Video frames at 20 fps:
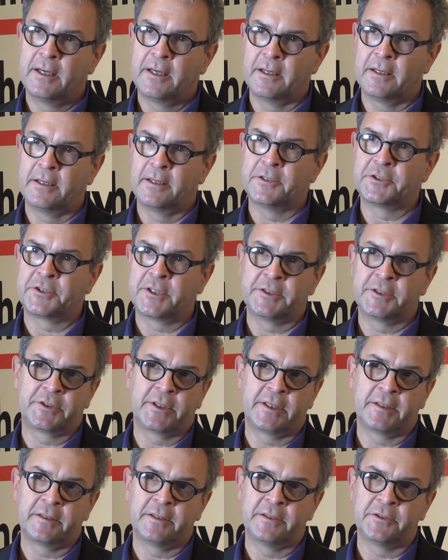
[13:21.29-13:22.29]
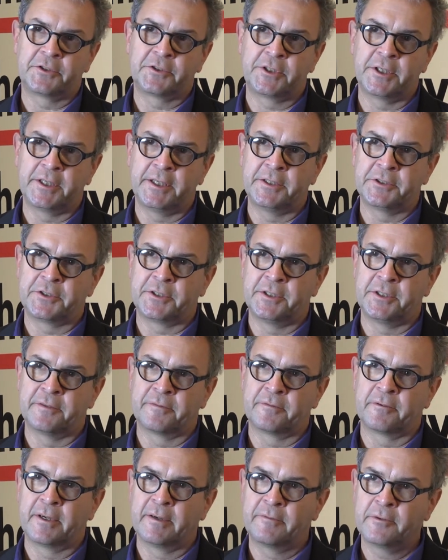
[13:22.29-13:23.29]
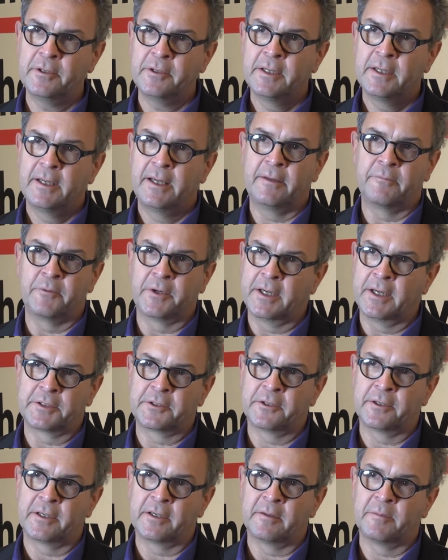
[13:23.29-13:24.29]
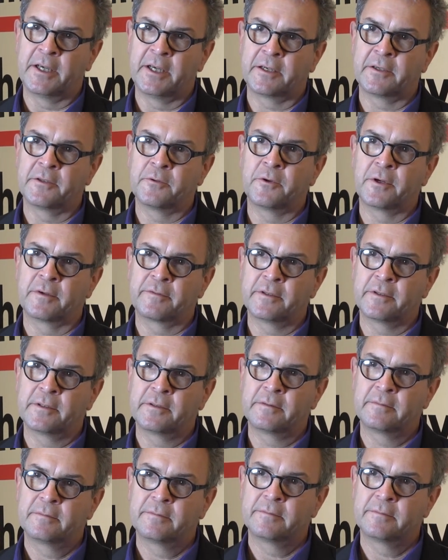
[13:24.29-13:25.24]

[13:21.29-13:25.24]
uh, a sense that this city is here forever and we're not turning our back on the waterfront.